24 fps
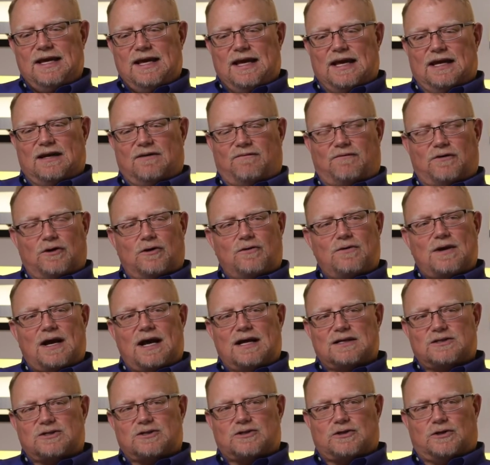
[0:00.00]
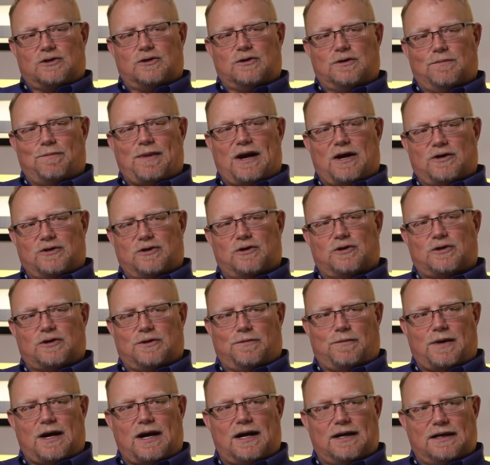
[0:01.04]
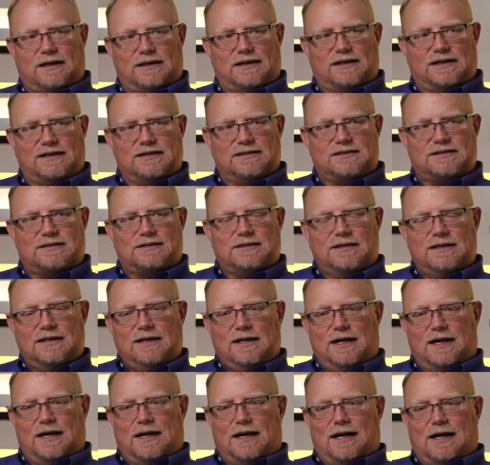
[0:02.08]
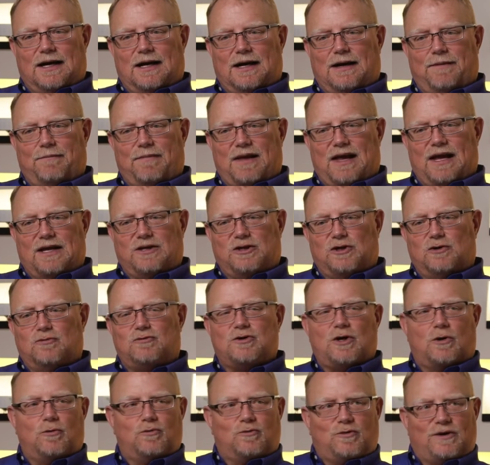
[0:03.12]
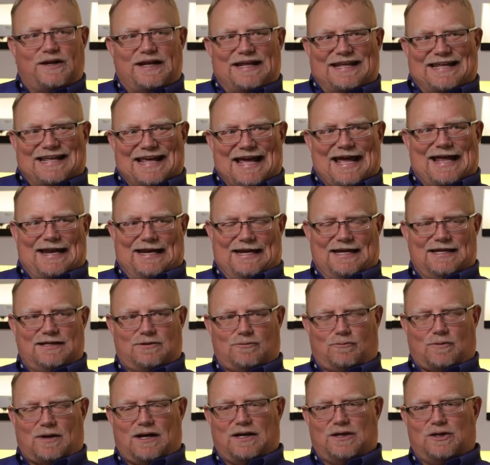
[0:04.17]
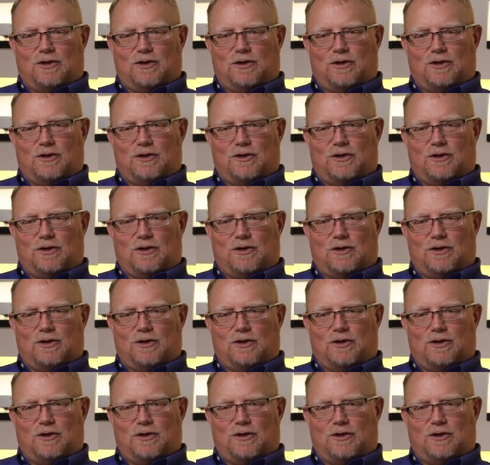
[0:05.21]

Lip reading: And if you're not certain about your commodities and you don't get it, right?